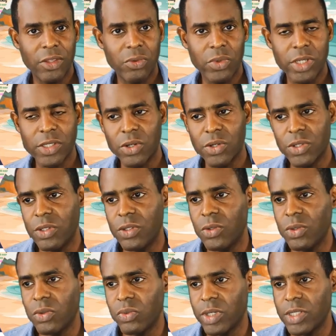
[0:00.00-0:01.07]
the research, to
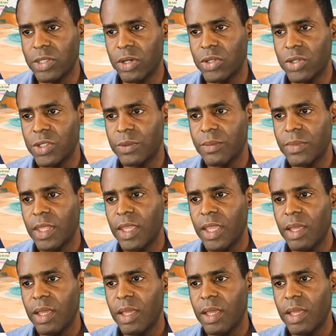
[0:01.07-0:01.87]
do the research.